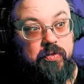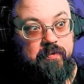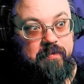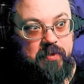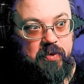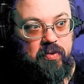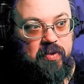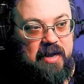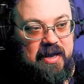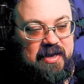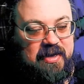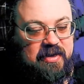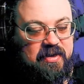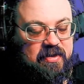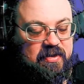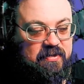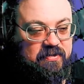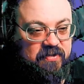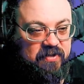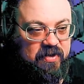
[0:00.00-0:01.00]
ball ache
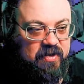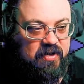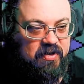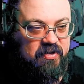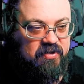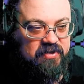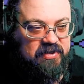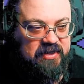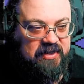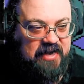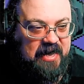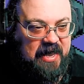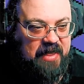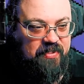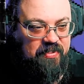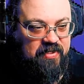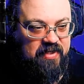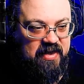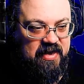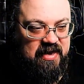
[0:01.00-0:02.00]
to get
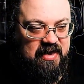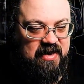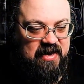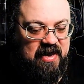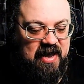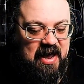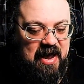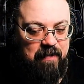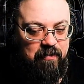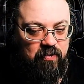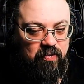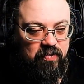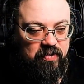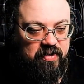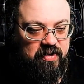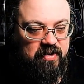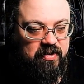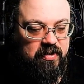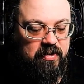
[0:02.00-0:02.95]
the emerald.